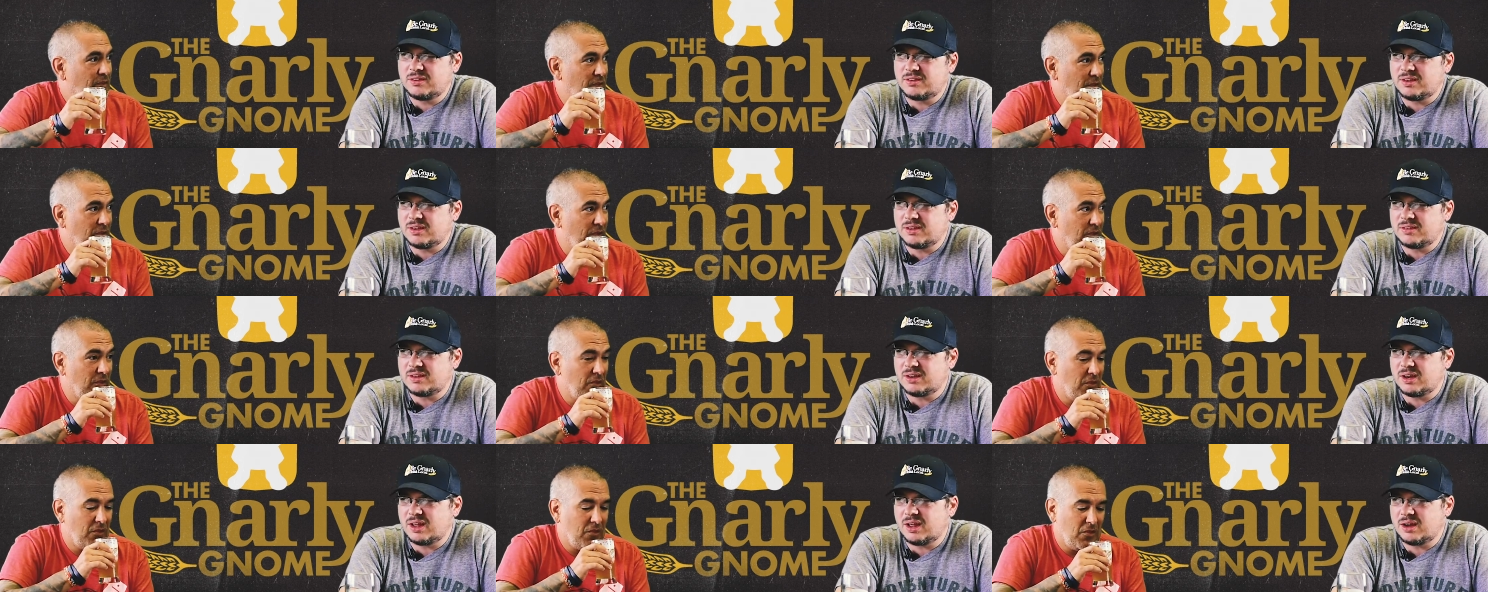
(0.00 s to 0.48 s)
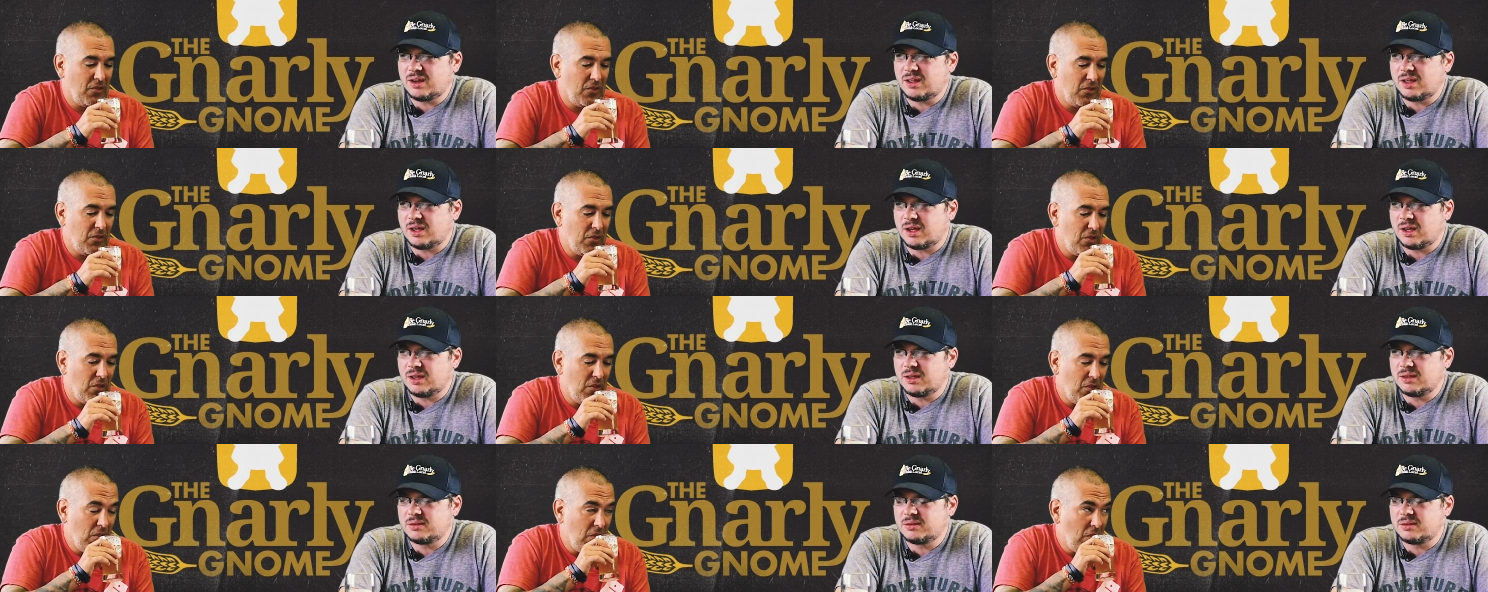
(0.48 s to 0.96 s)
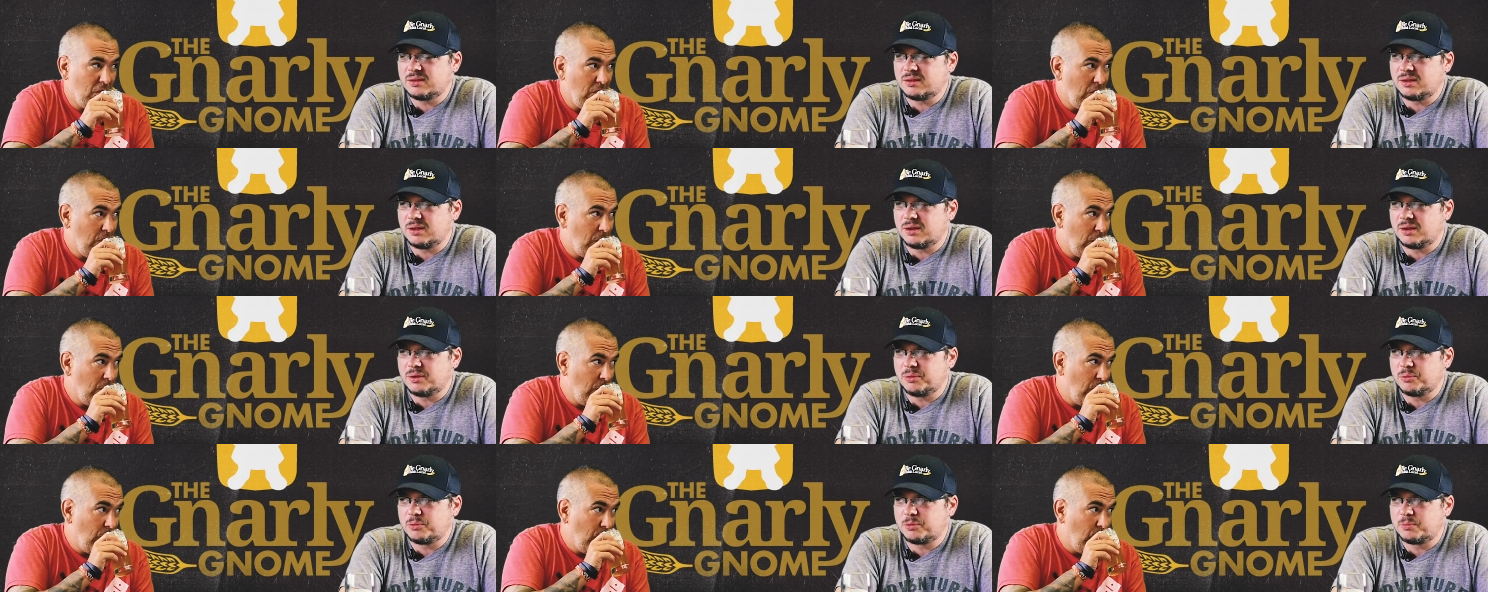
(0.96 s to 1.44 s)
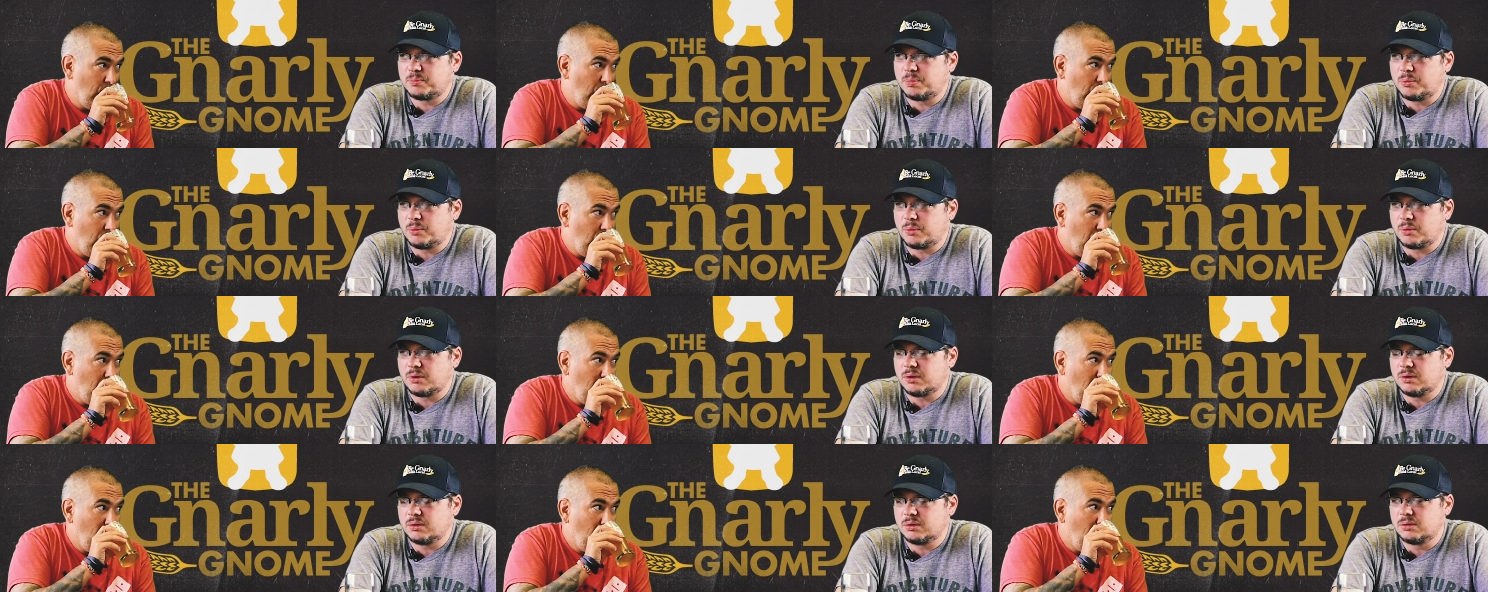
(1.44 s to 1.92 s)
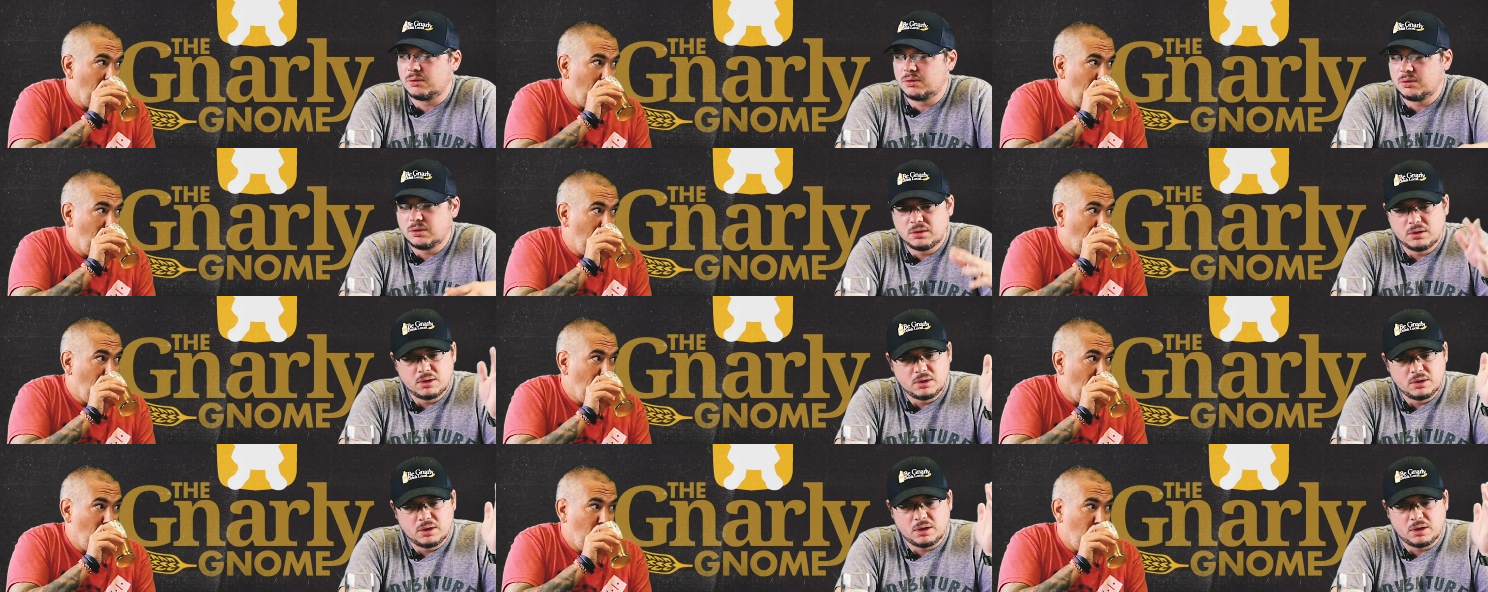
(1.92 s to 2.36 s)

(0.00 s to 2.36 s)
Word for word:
Speaker 1: in Cincinnati. I, you know, was born